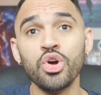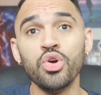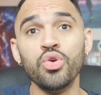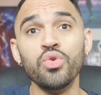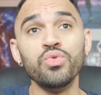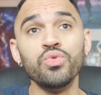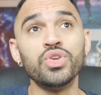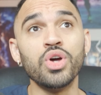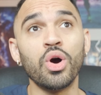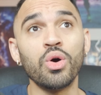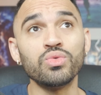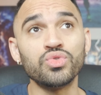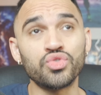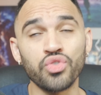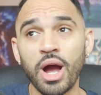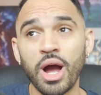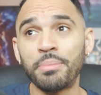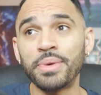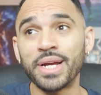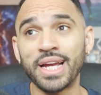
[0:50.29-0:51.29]
who don't
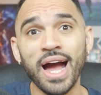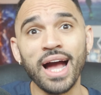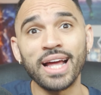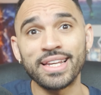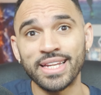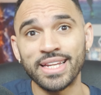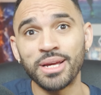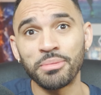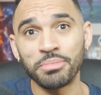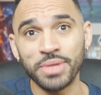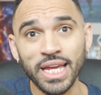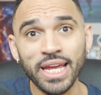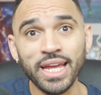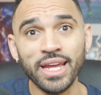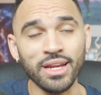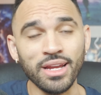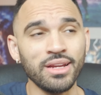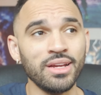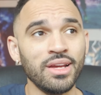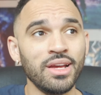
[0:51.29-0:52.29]
drop a goddamn
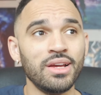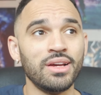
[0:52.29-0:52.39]
thing